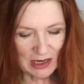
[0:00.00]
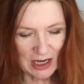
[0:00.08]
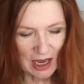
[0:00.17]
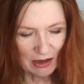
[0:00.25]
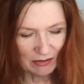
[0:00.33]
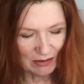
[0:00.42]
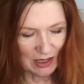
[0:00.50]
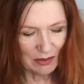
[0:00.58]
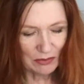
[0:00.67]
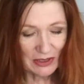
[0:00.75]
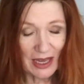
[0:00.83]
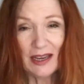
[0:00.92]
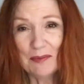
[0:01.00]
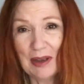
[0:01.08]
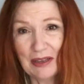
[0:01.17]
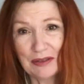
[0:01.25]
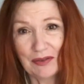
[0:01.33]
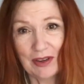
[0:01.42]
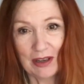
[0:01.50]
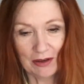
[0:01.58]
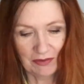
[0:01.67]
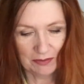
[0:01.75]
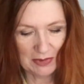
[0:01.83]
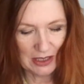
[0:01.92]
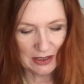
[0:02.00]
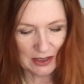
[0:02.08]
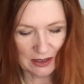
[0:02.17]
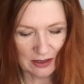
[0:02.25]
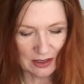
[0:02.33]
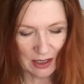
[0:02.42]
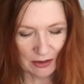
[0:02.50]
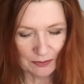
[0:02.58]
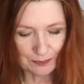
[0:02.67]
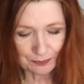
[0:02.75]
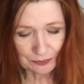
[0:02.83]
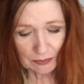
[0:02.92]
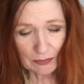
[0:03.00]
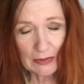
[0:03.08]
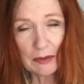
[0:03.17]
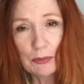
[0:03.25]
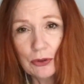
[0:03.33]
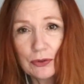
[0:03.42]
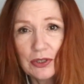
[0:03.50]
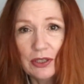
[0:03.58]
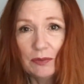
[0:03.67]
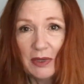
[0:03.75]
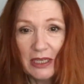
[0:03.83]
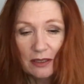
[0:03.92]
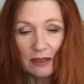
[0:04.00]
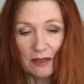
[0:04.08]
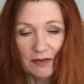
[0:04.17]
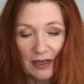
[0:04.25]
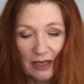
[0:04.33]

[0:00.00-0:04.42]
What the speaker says: you know, it was £8 for half a metre. So bought 2 metres of